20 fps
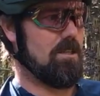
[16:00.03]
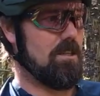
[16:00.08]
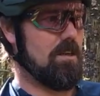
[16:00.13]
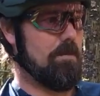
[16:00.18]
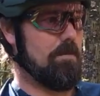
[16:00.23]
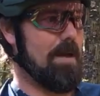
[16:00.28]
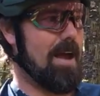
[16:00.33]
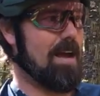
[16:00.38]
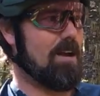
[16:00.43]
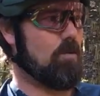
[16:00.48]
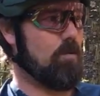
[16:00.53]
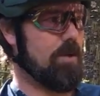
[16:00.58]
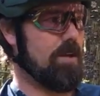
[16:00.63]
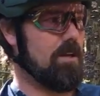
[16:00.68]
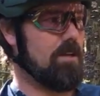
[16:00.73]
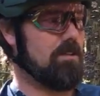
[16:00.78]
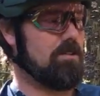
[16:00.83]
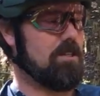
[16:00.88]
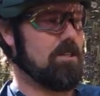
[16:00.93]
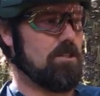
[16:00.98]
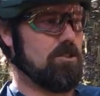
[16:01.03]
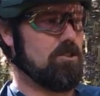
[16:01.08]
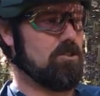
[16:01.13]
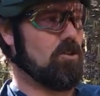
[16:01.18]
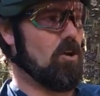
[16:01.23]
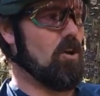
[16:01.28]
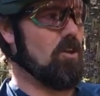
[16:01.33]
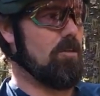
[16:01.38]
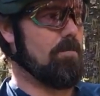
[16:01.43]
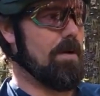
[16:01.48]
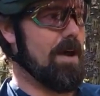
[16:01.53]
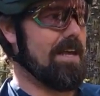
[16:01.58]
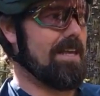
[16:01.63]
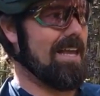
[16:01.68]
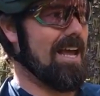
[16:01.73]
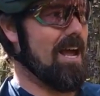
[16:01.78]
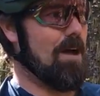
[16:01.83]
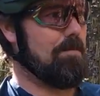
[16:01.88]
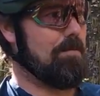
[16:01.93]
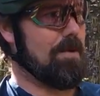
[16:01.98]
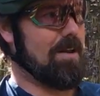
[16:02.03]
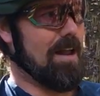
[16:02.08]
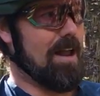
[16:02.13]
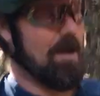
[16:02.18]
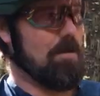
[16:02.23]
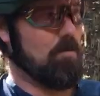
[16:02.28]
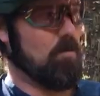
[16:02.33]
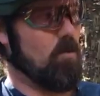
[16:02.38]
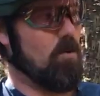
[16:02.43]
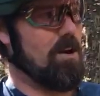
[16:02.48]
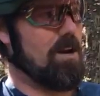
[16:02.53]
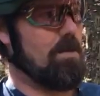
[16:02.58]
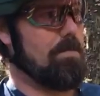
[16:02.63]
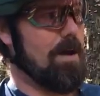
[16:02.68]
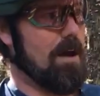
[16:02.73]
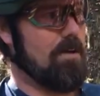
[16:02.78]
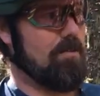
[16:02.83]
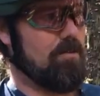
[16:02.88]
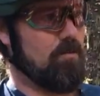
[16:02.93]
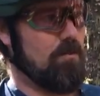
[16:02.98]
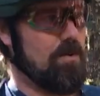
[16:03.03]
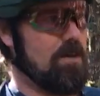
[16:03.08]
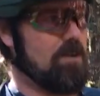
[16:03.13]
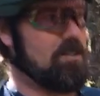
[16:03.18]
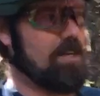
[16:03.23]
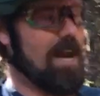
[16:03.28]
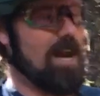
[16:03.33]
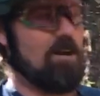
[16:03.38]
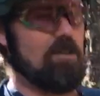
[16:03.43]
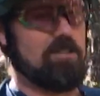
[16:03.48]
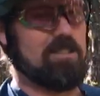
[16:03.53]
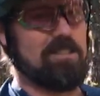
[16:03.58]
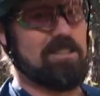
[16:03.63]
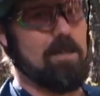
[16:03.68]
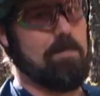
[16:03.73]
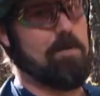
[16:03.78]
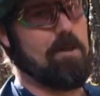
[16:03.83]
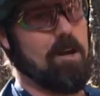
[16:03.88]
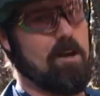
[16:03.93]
the back wheel to stall the bike out, but I'm worried about the rear tires slipping